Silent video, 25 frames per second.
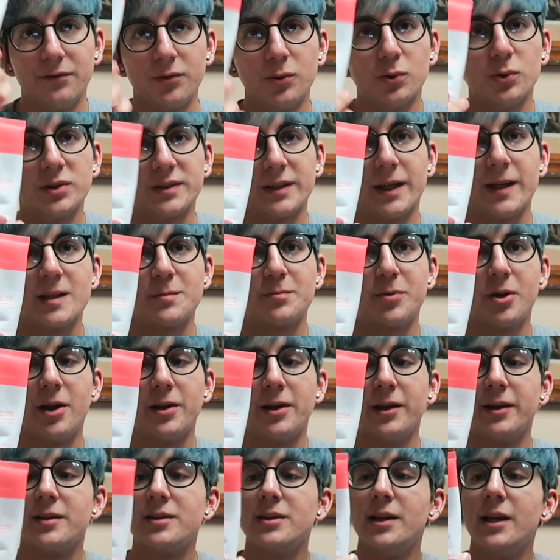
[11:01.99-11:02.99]
full-size
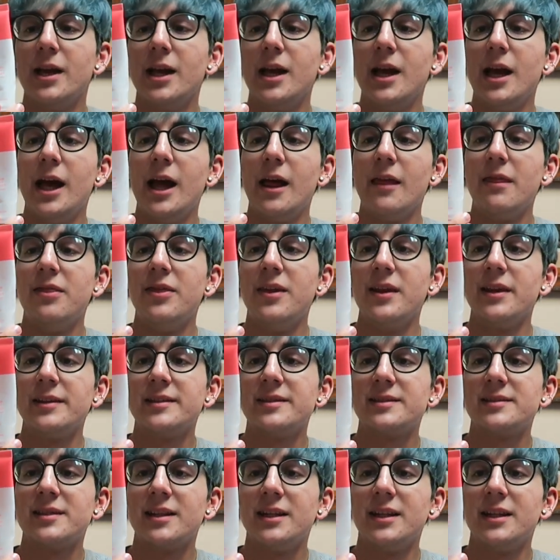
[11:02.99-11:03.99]
product.
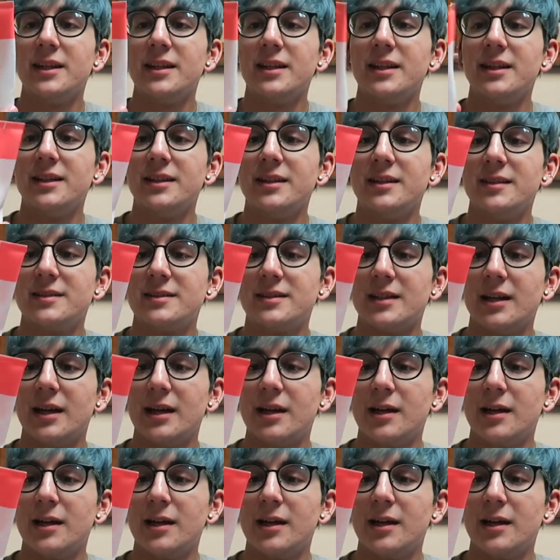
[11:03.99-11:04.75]
This is,